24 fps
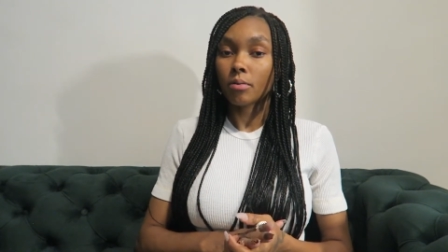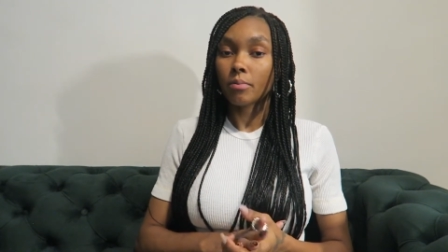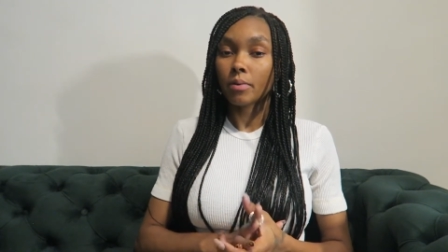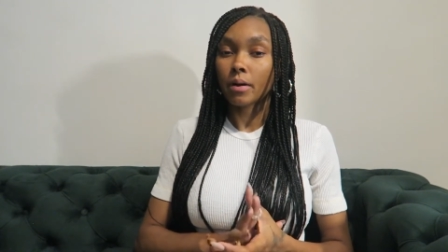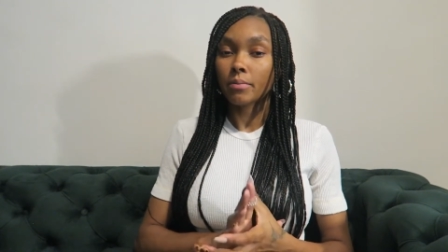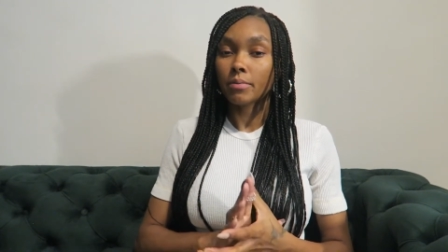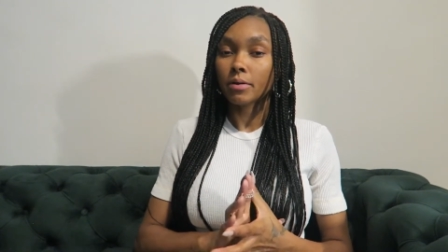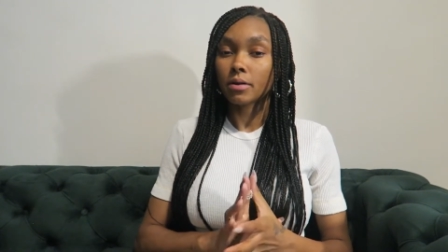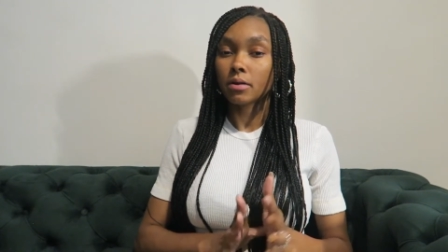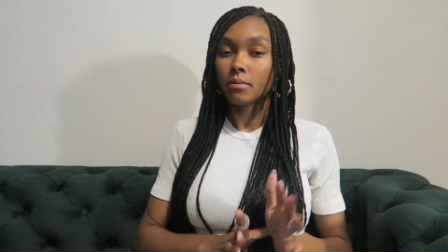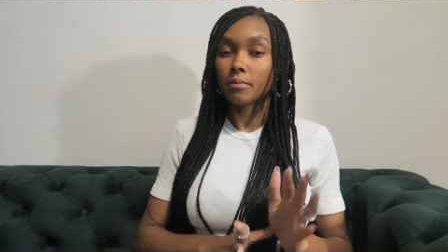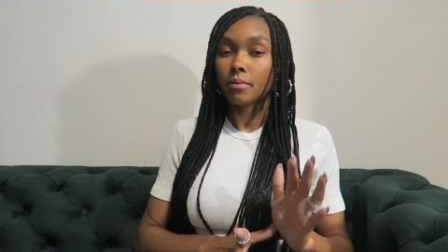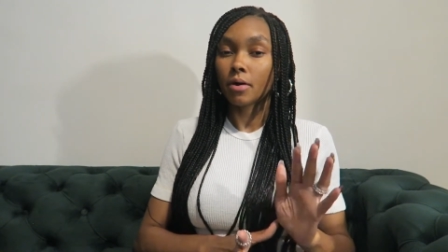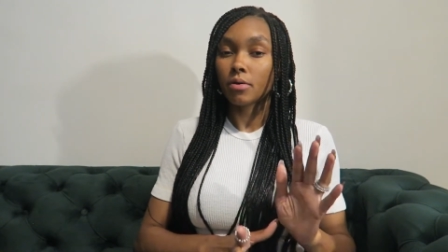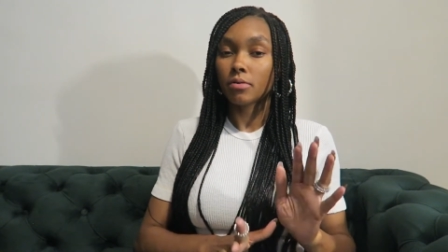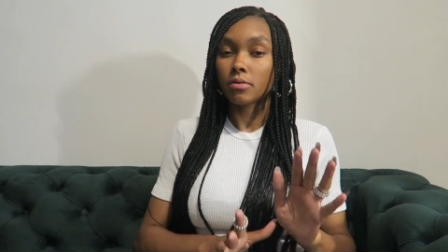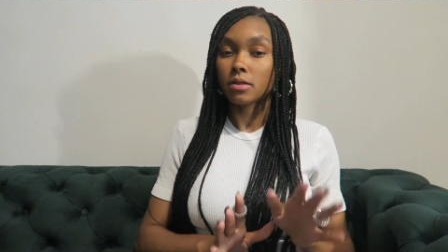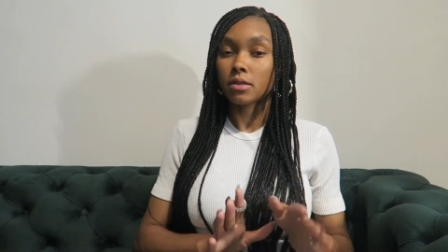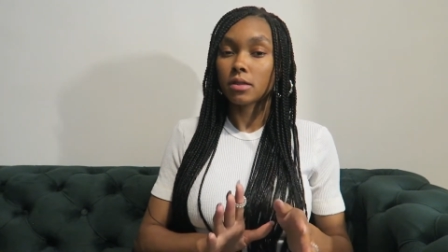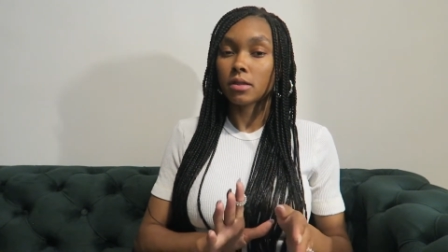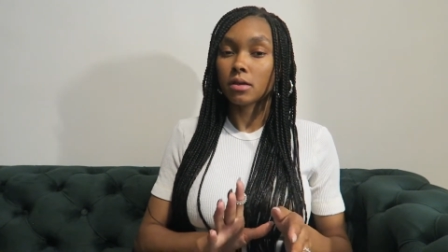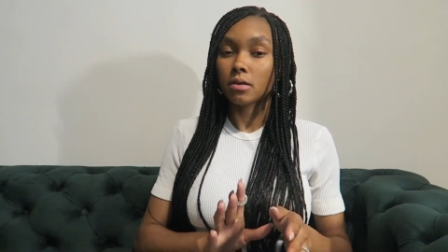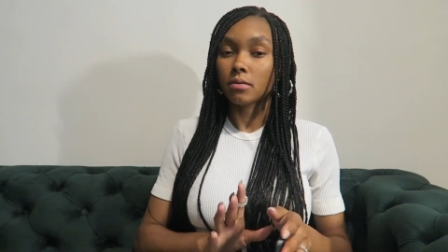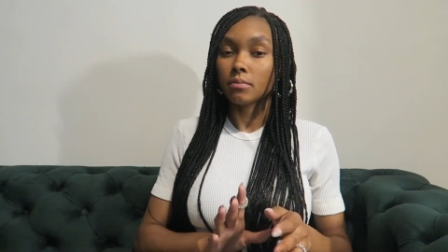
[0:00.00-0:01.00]
I'm probably gonna
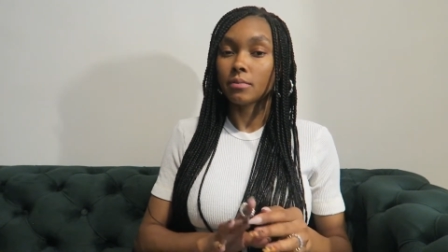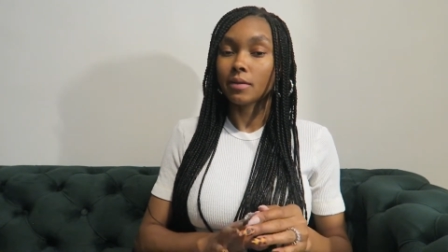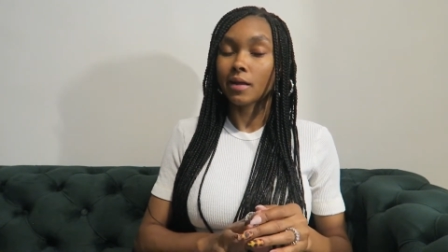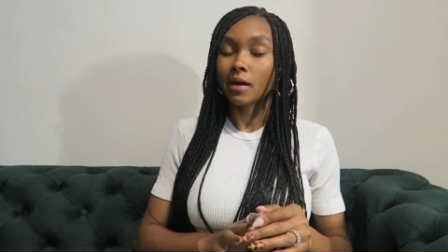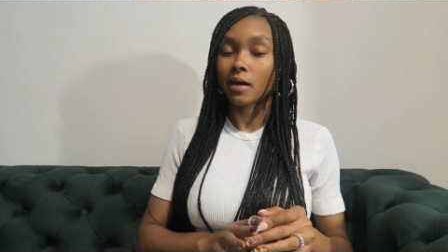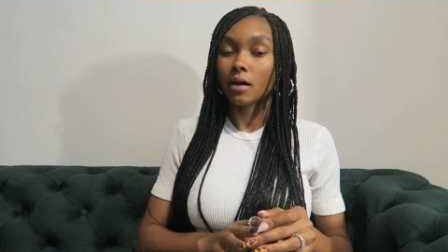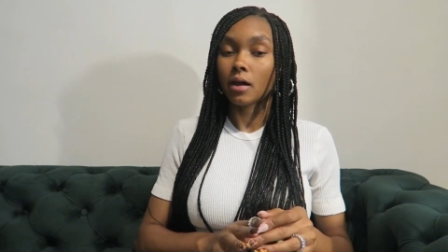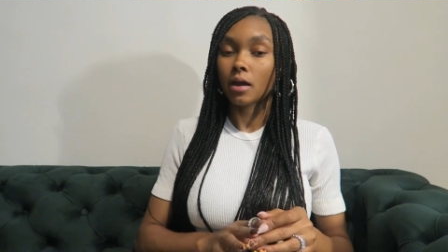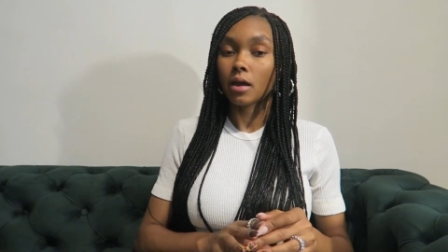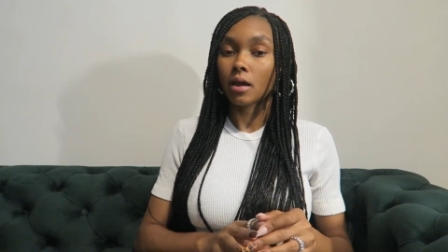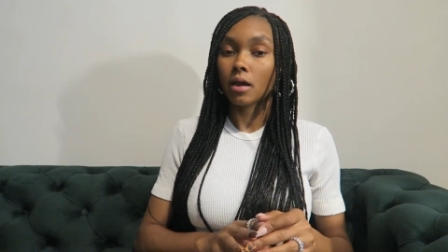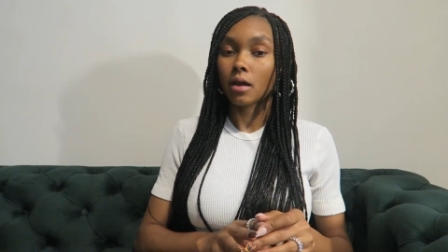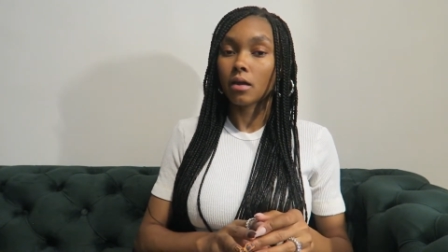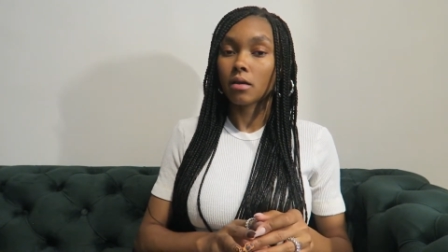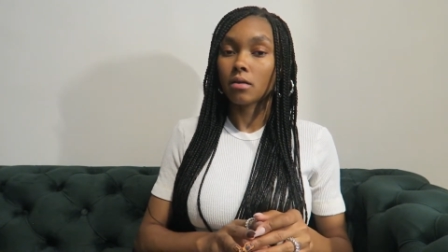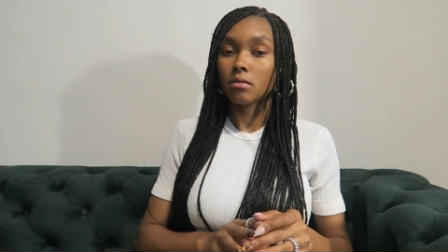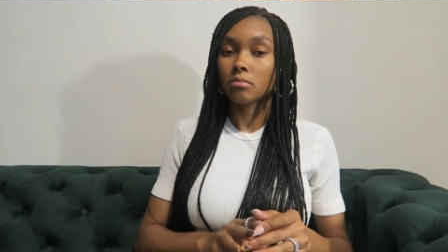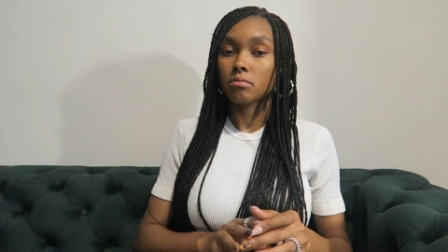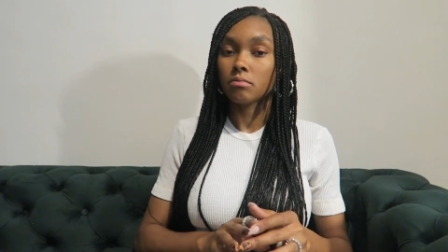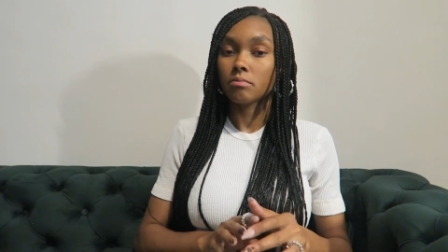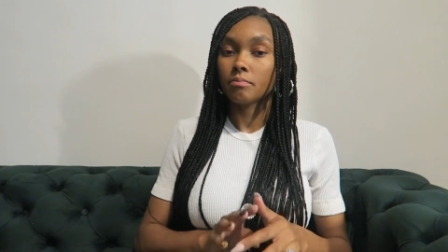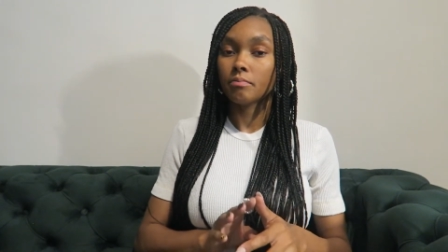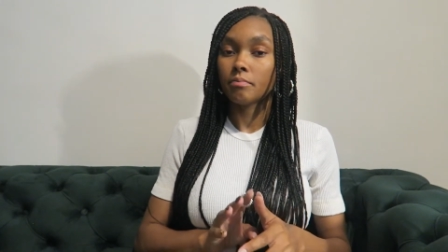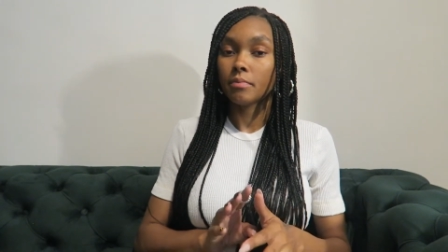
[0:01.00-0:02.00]
post them
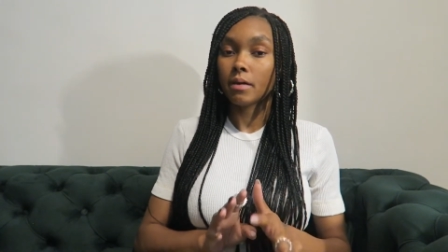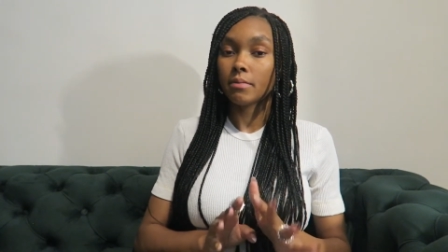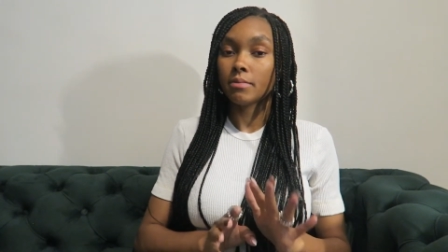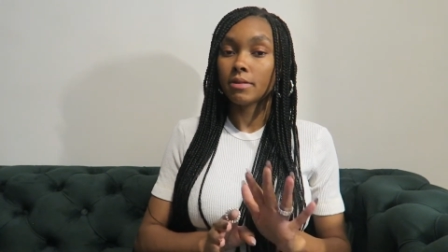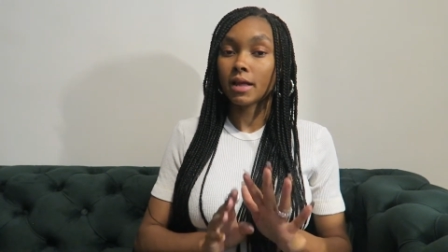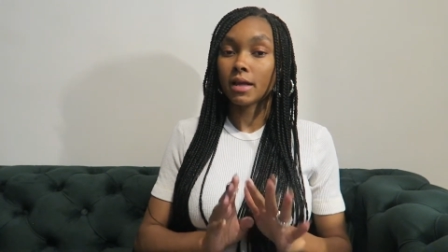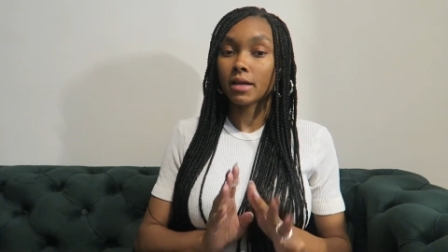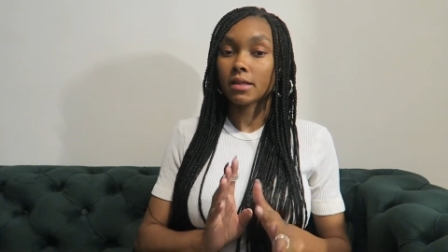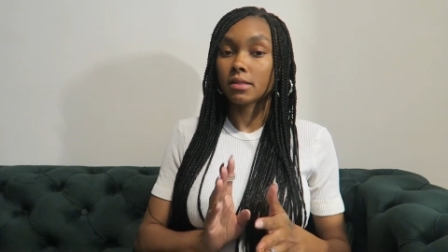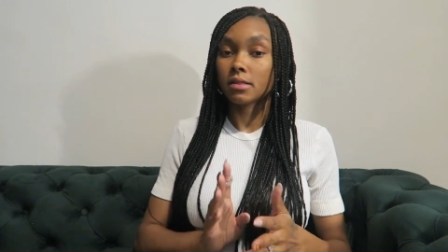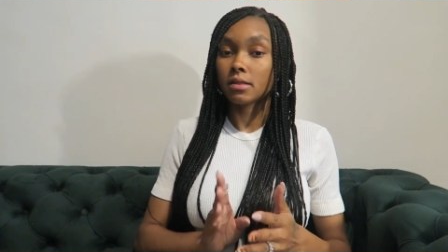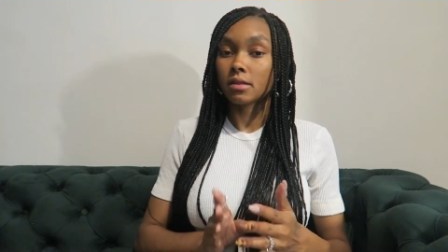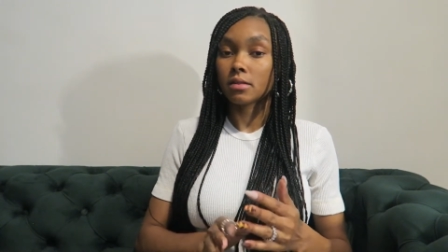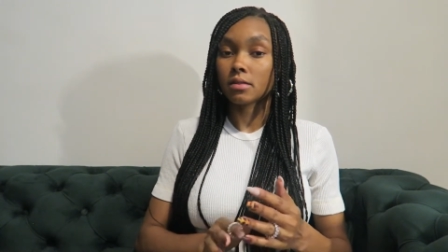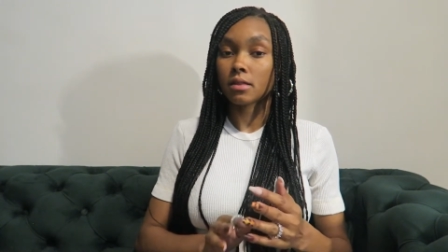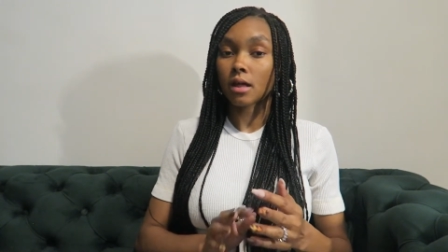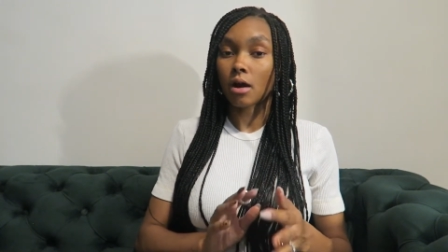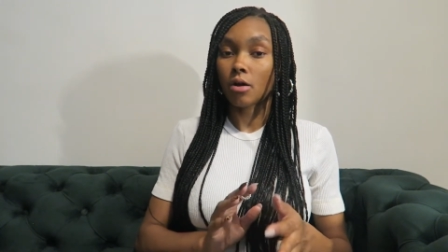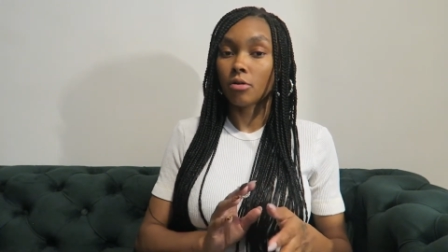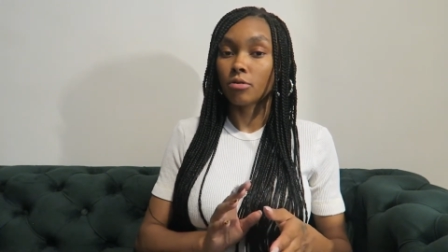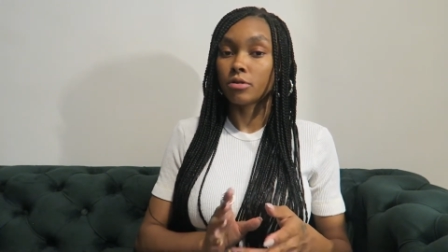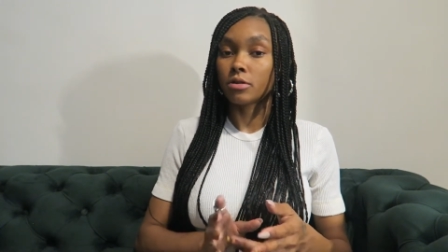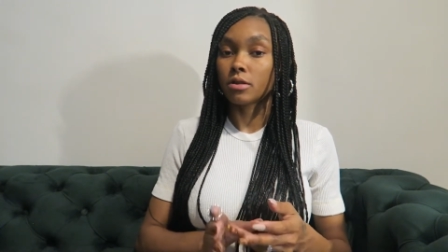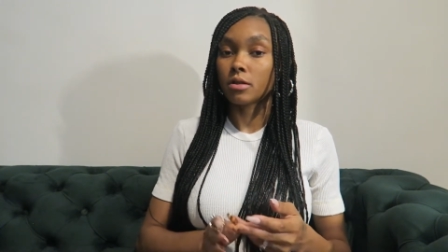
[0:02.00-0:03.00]
maybe 6
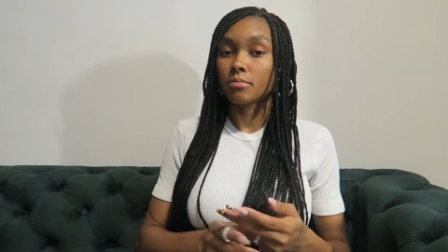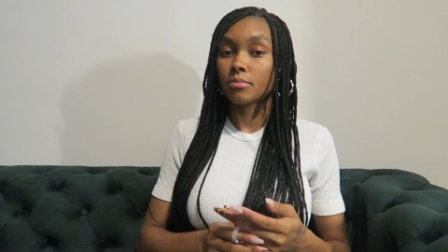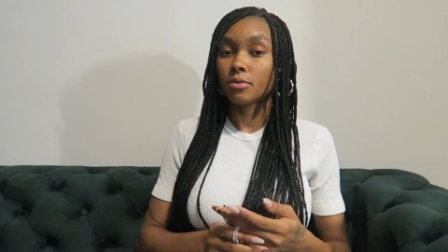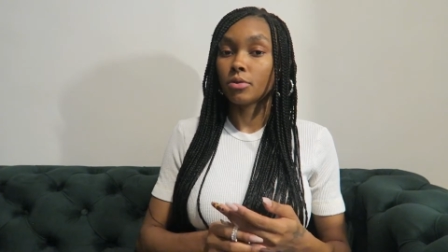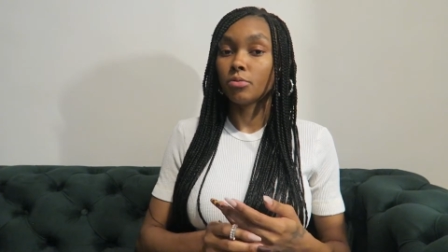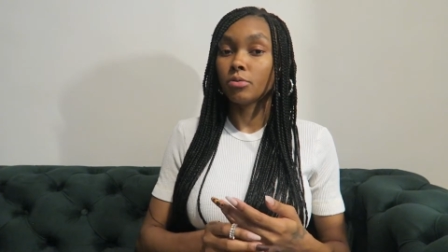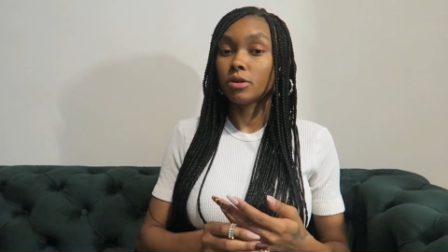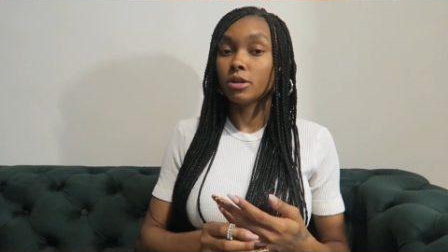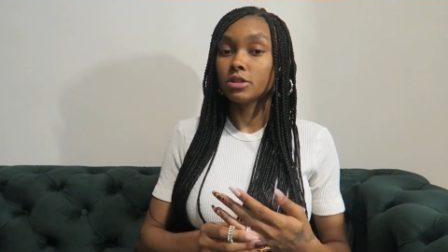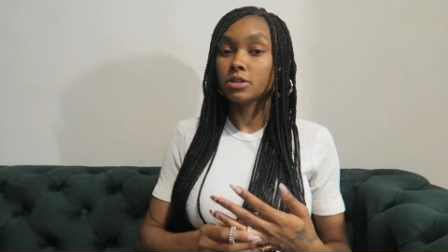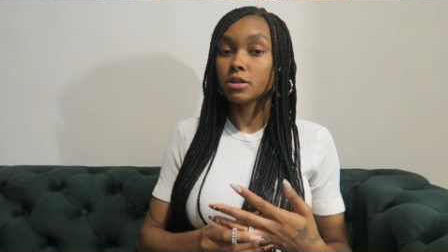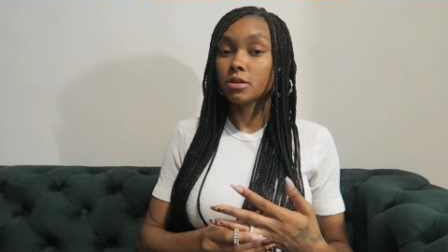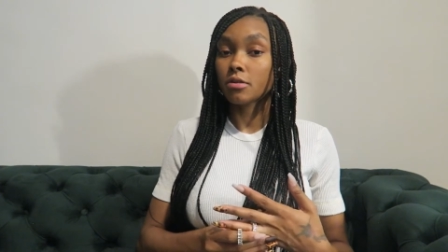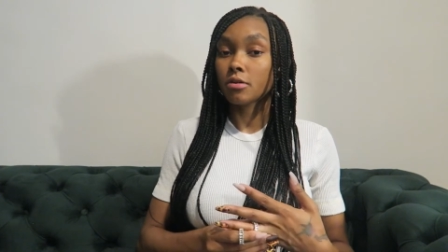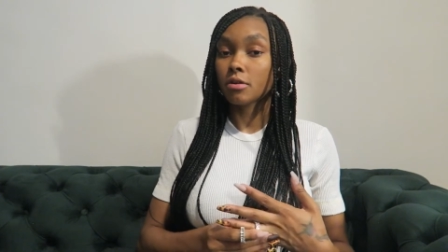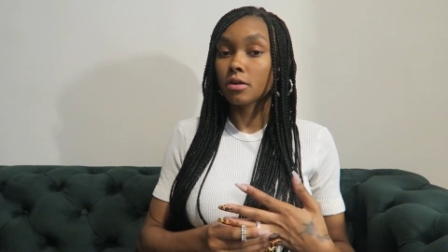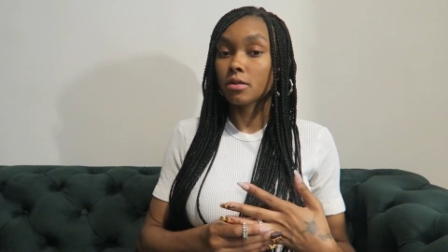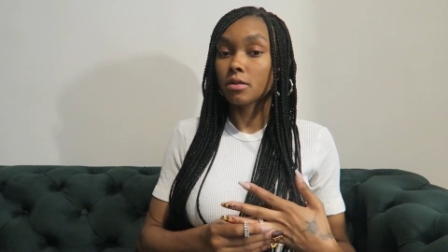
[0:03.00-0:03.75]
hours in between each other,